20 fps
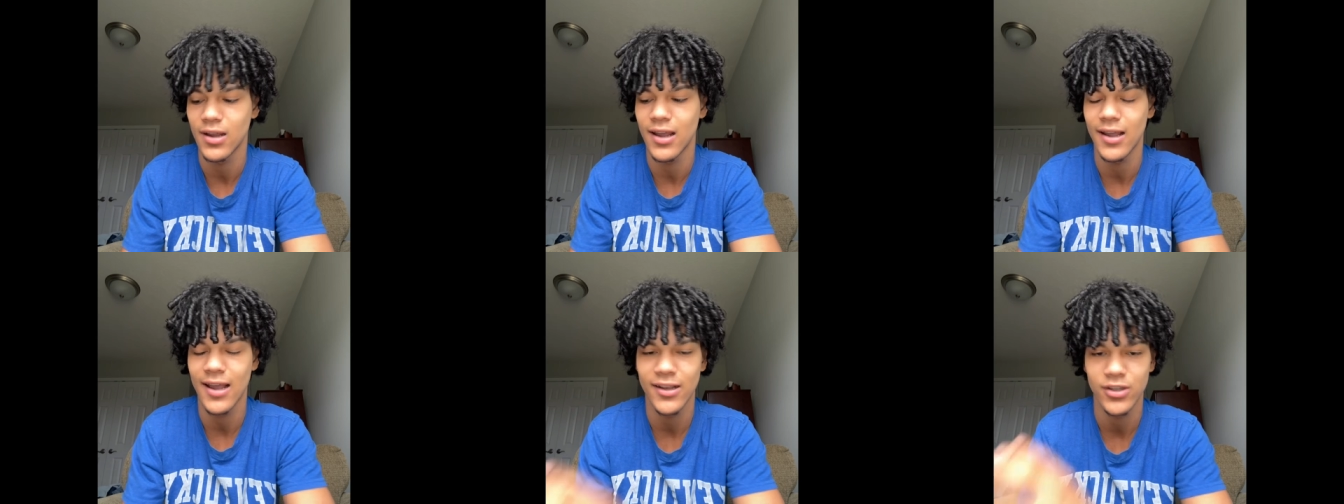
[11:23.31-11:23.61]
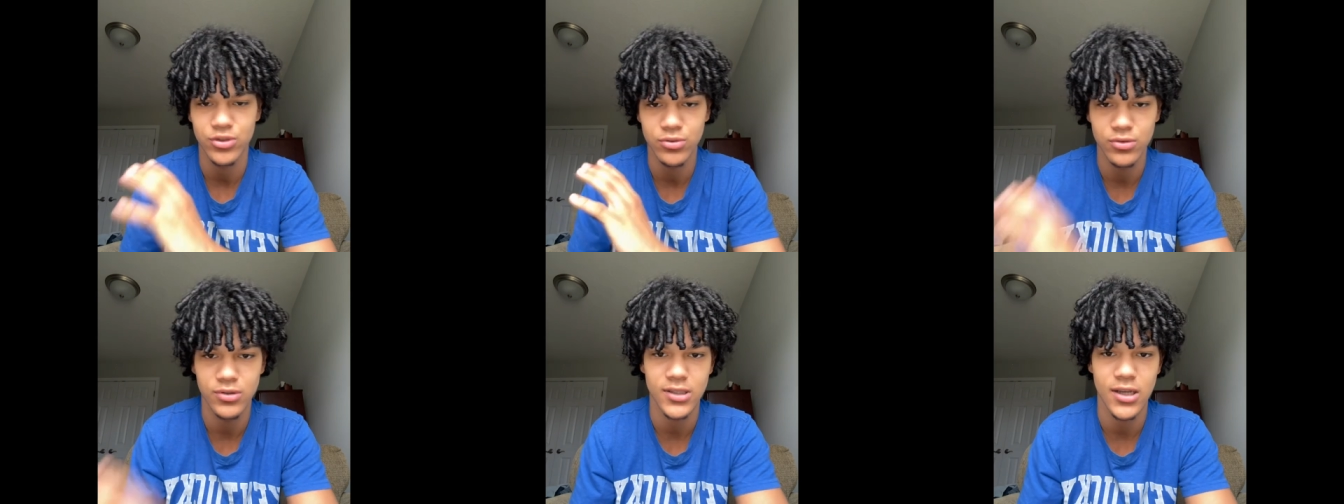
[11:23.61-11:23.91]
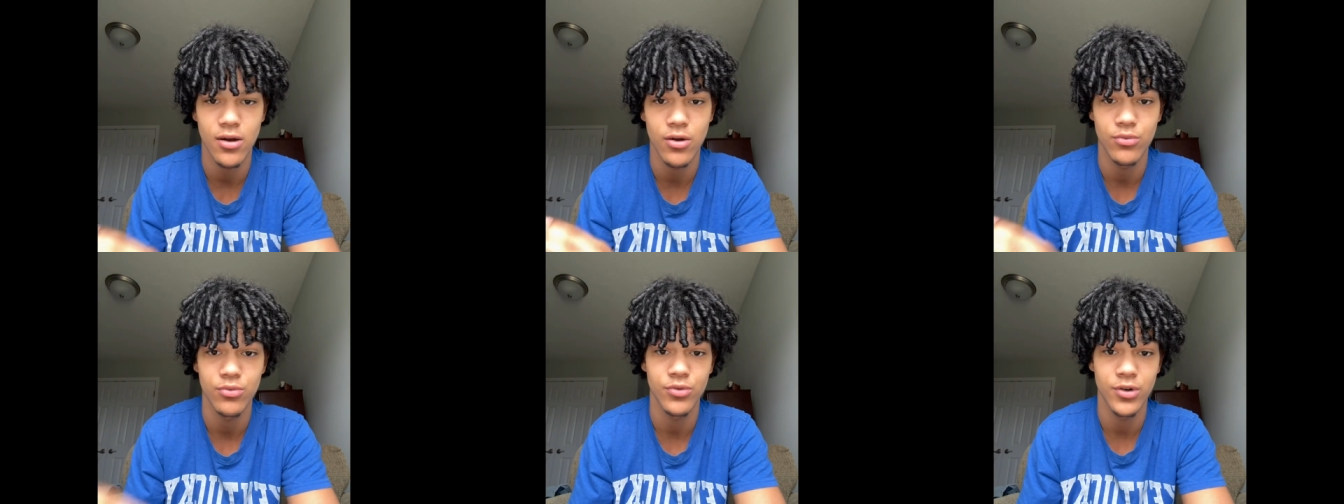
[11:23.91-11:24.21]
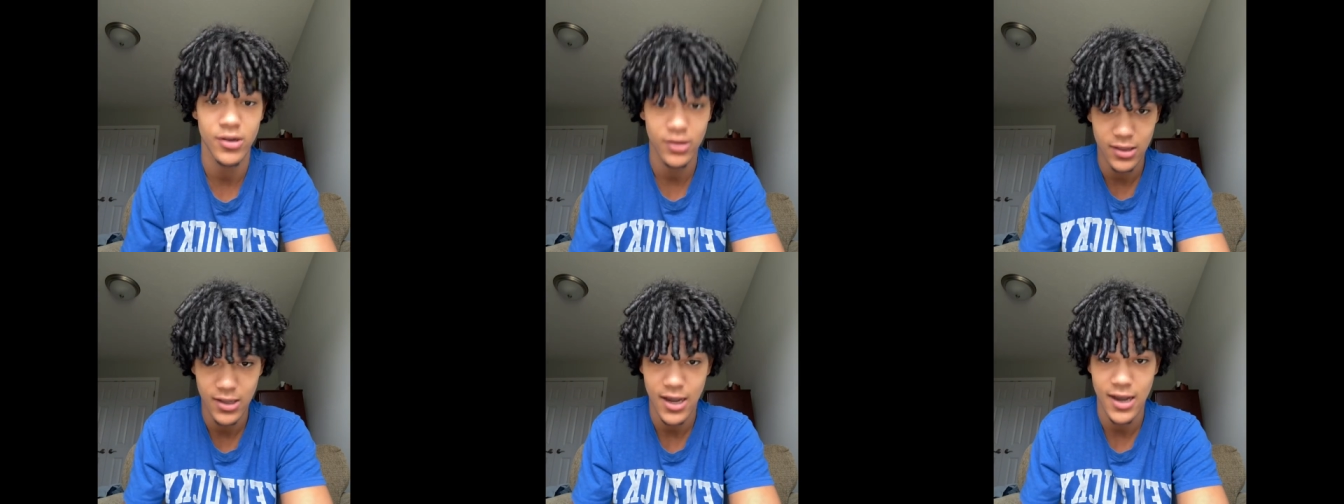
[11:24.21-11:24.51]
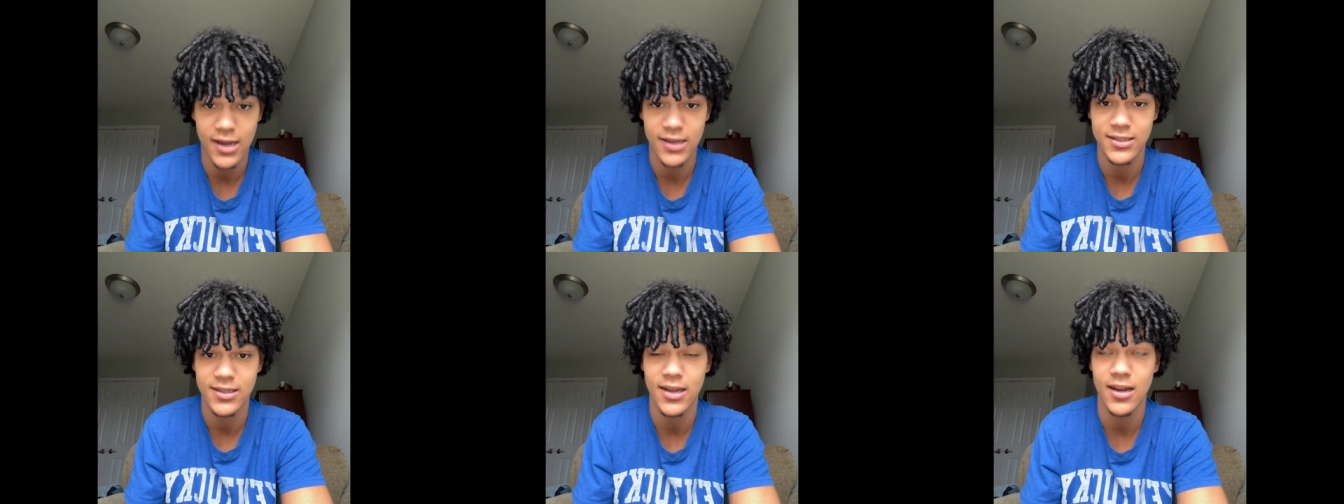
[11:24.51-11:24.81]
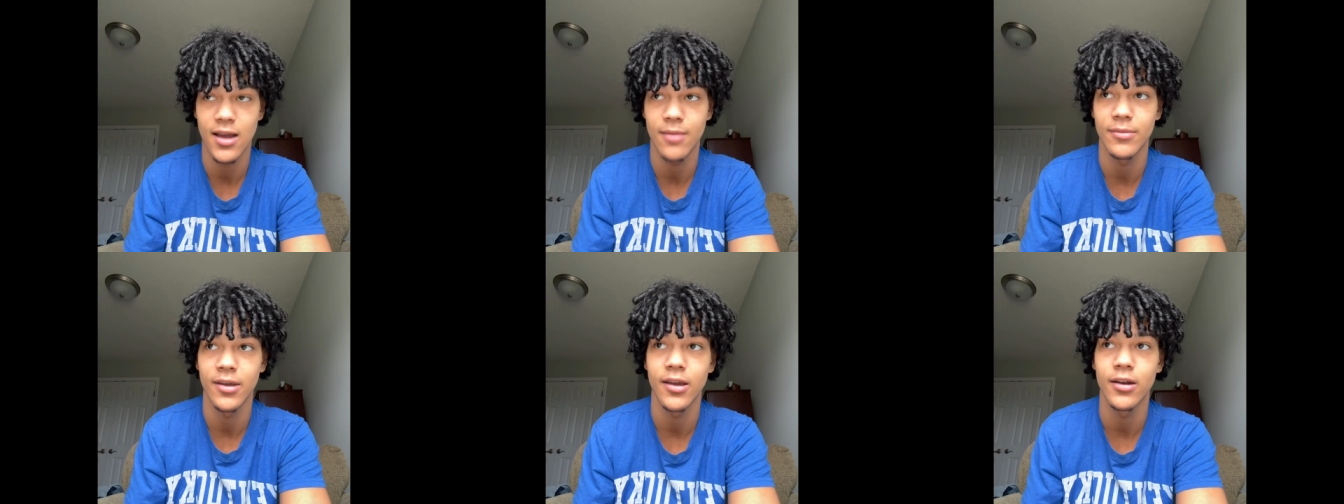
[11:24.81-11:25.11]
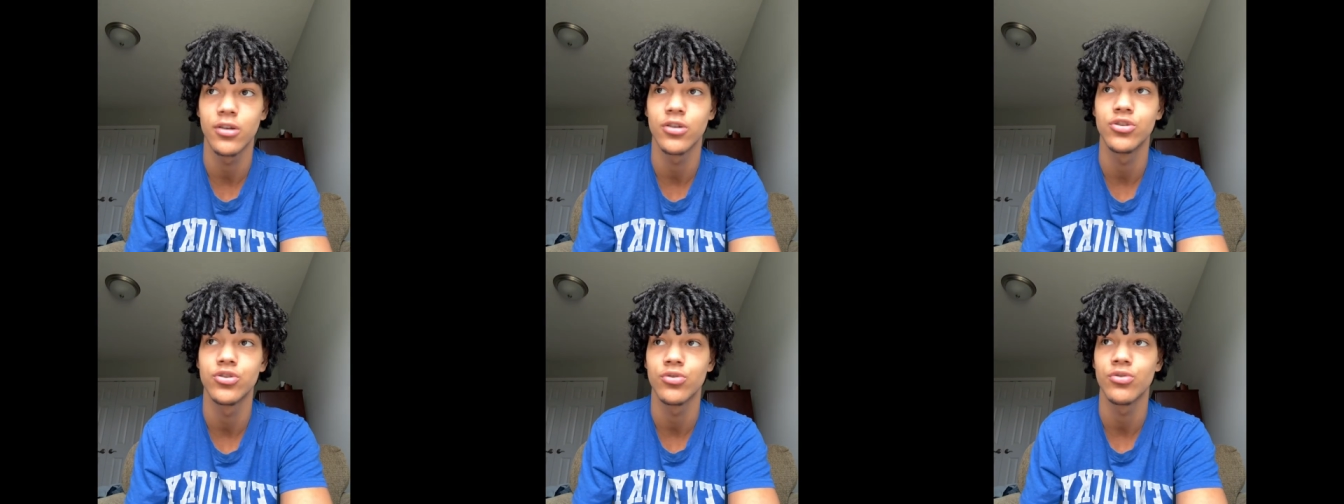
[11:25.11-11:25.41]
as soon as I would realize that I'm in
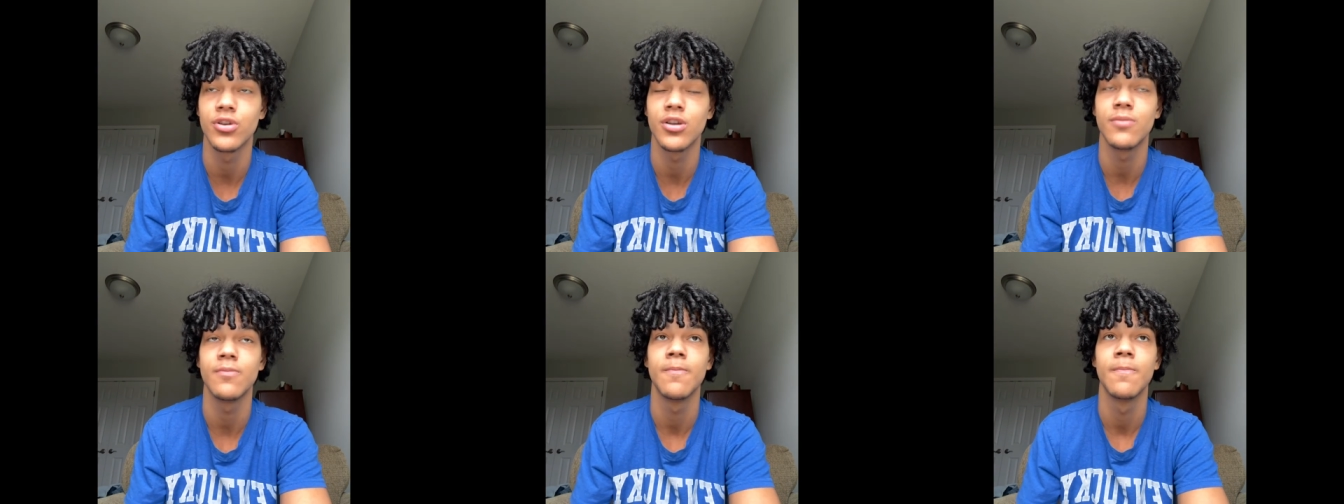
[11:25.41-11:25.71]
a dream,